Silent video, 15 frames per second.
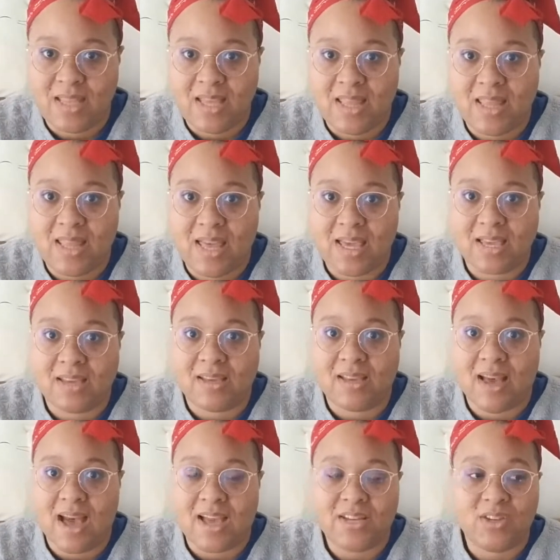Like,
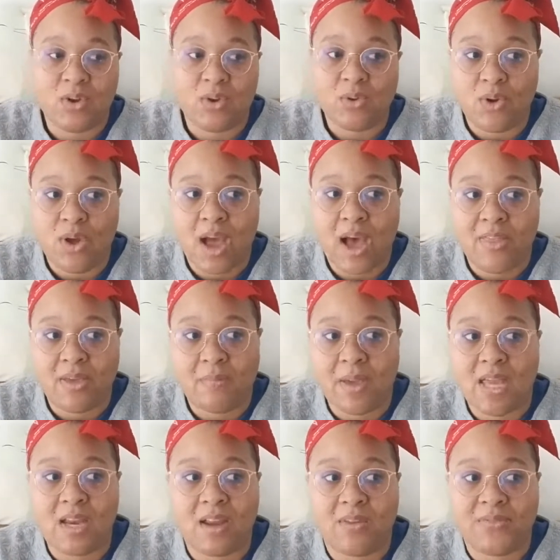I don't know how they
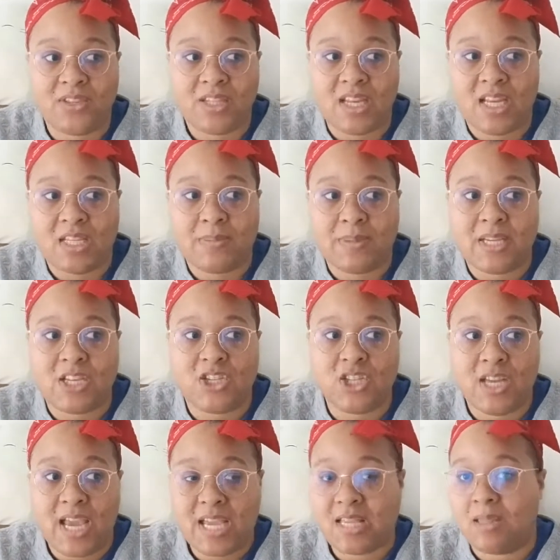made it off the stage because
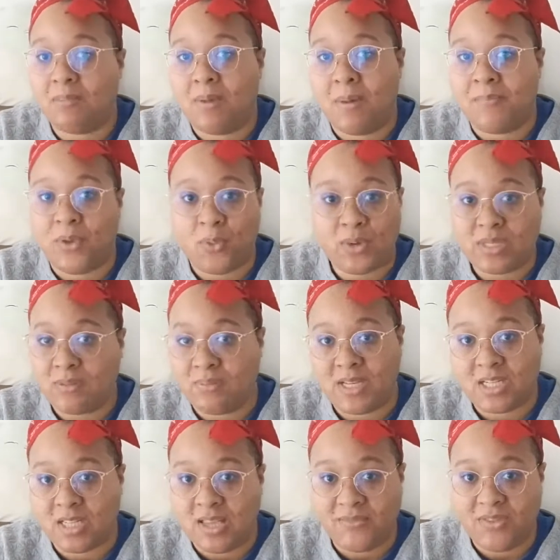she ate them up. There wasn't
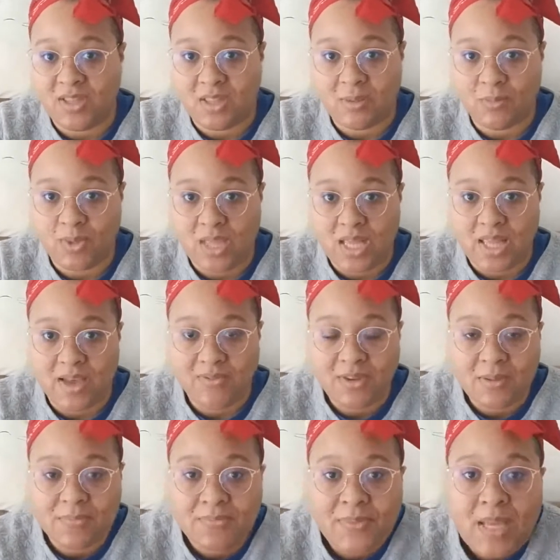much left of them when they left.
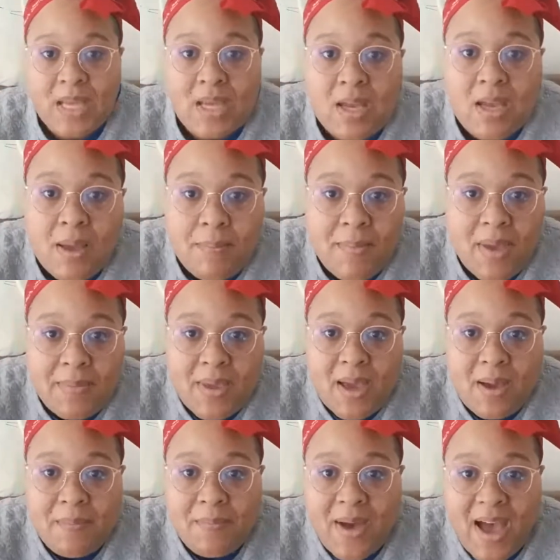Maybe
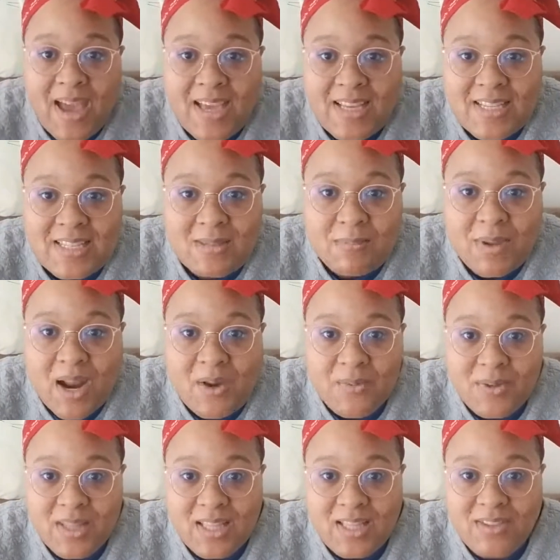I'm biased, but I
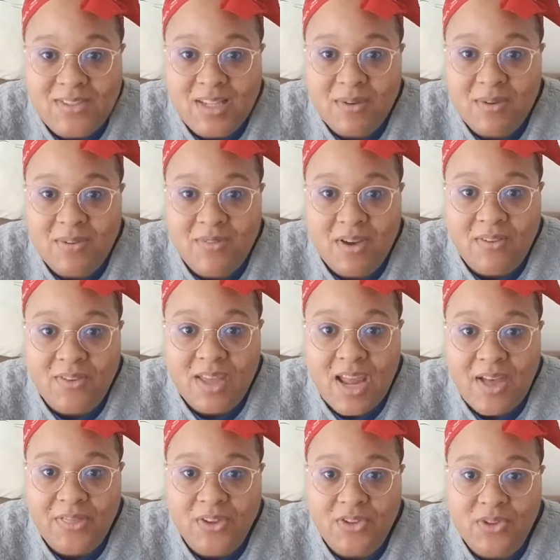really love seeing Red Velvet
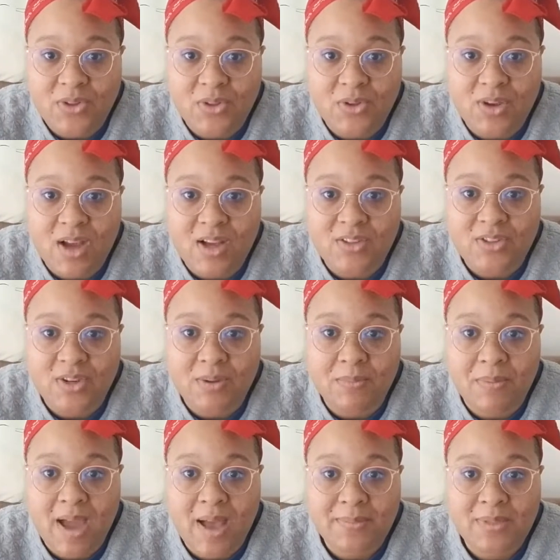at their solo concert.
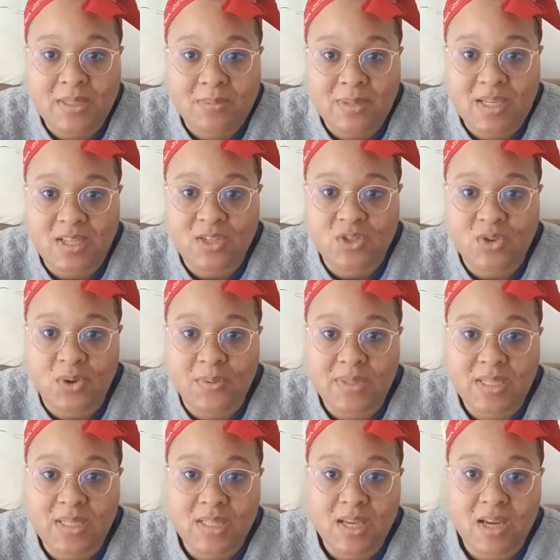Perhaps it's because Joy
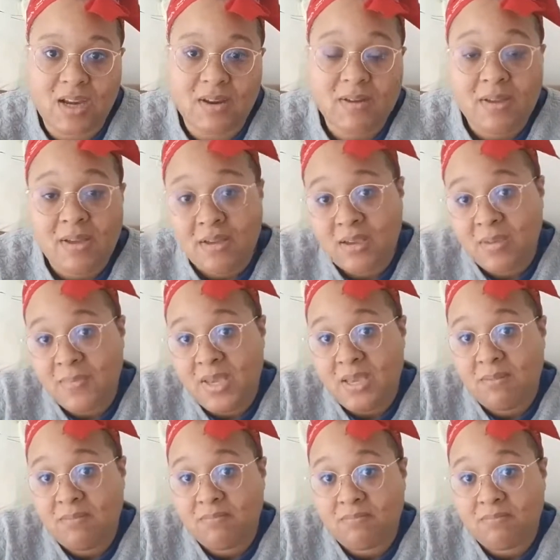wasn't there. Could be.